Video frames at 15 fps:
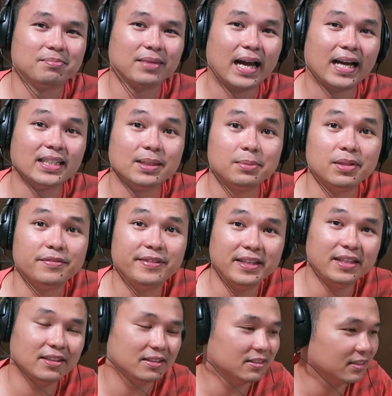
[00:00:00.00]
Adam
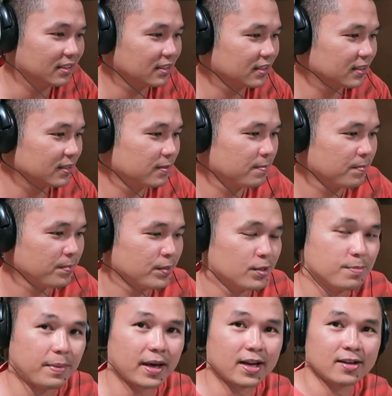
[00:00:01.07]
Levine.
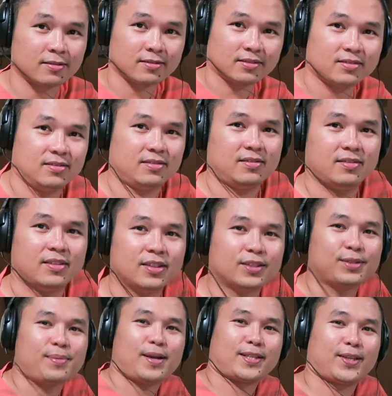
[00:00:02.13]
Parang
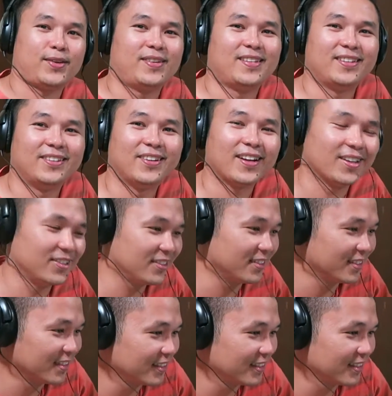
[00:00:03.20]
sumasaya talaga.